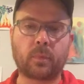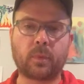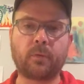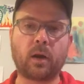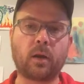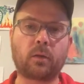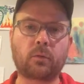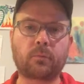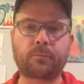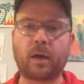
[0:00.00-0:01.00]
The very
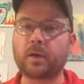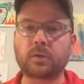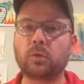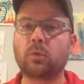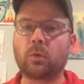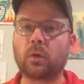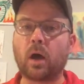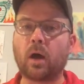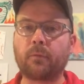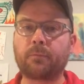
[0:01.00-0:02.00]
fine tool
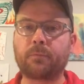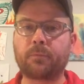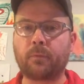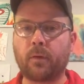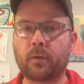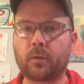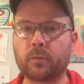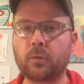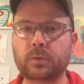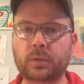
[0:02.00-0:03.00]
of
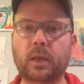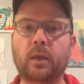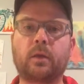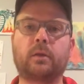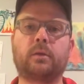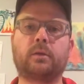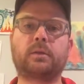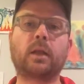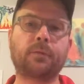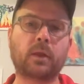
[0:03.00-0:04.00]
using
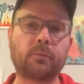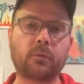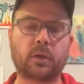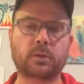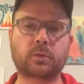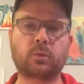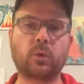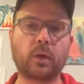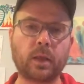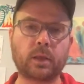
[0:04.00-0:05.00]
self-forgiveness to
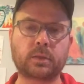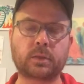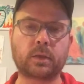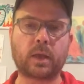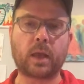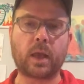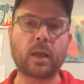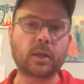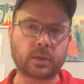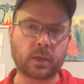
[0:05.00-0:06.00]
release the
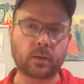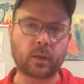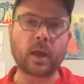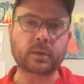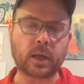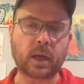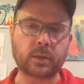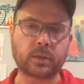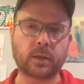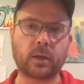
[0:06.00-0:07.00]
energy, the
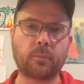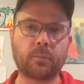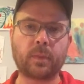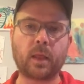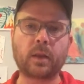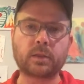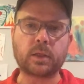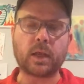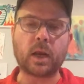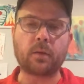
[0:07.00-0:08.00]
anxiety. The
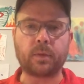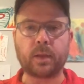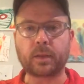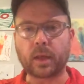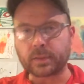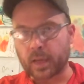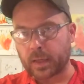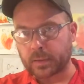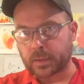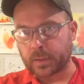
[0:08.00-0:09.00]
energy here being the
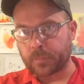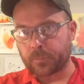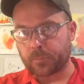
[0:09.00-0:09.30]
anxiety.